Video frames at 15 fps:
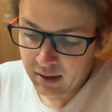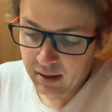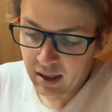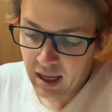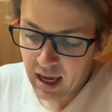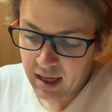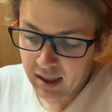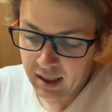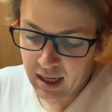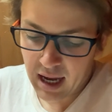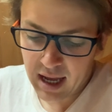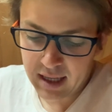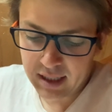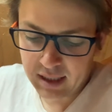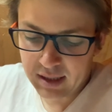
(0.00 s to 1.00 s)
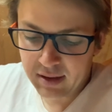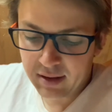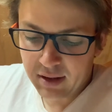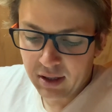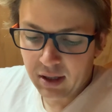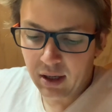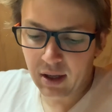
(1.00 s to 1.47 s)
and guarding
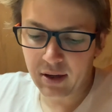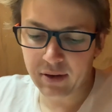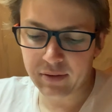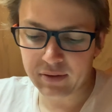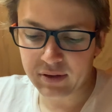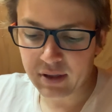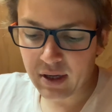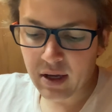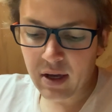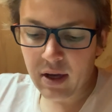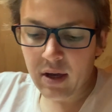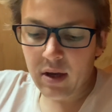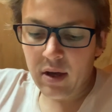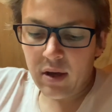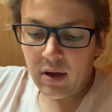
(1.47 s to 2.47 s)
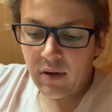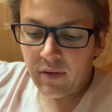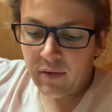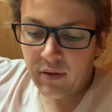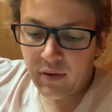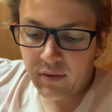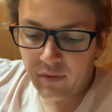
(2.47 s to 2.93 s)
the clothes
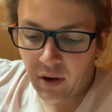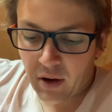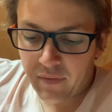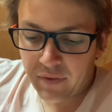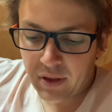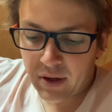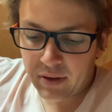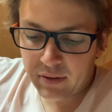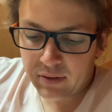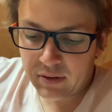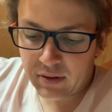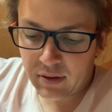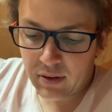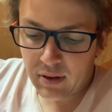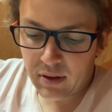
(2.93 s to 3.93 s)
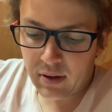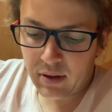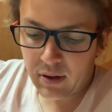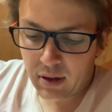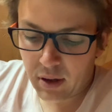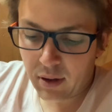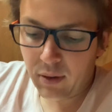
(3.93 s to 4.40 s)
of those
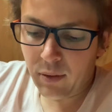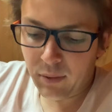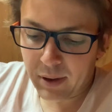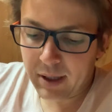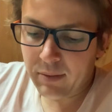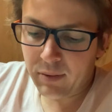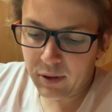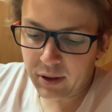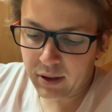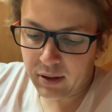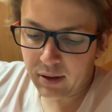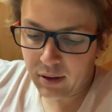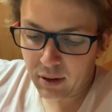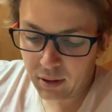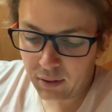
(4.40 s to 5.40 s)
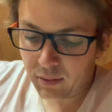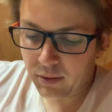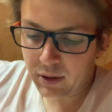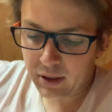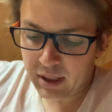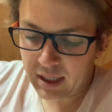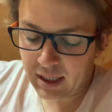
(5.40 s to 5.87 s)
who
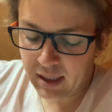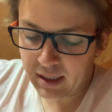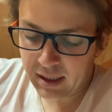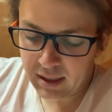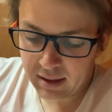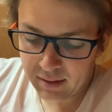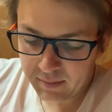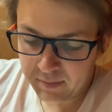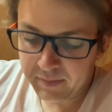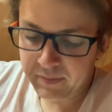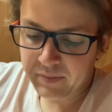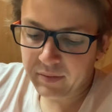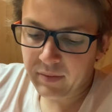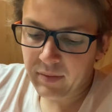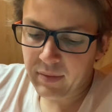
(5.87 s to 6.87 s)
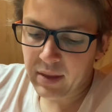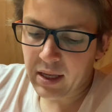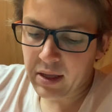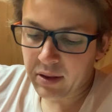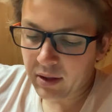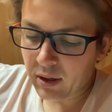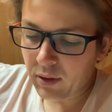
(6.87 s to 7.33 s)
were killing him.
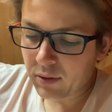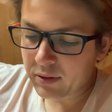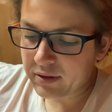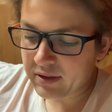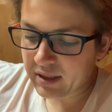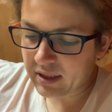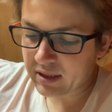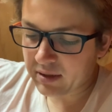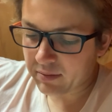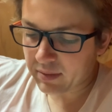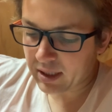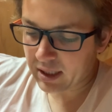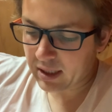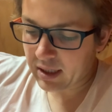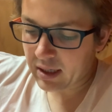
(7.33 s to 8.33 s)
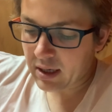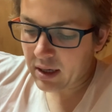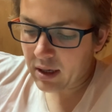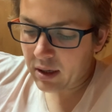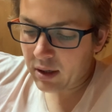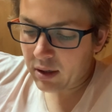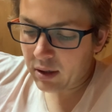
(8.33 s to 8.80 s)
The Lord said to me,
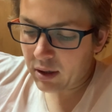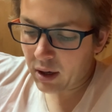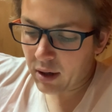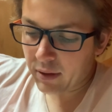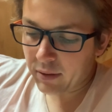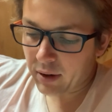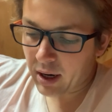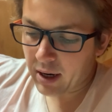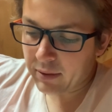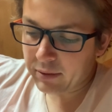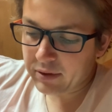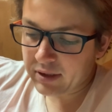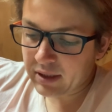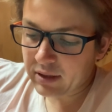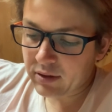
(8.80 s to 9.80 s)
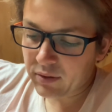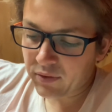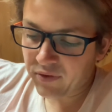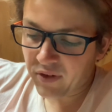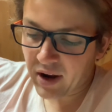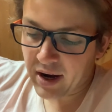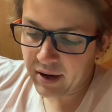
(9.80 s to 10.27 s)
'Go, I will send you
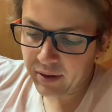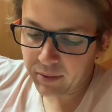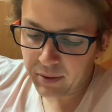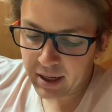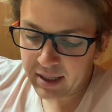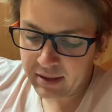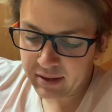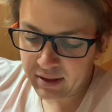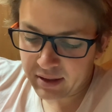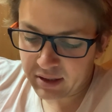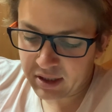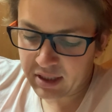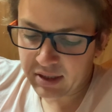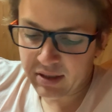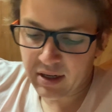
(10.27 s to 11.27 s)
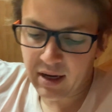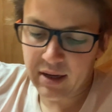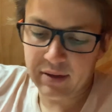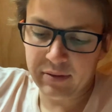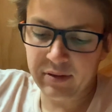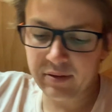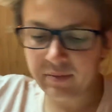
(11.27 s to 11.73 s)
far away to the
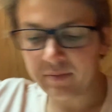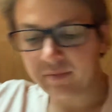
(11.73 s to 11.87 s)
Gentiles.'"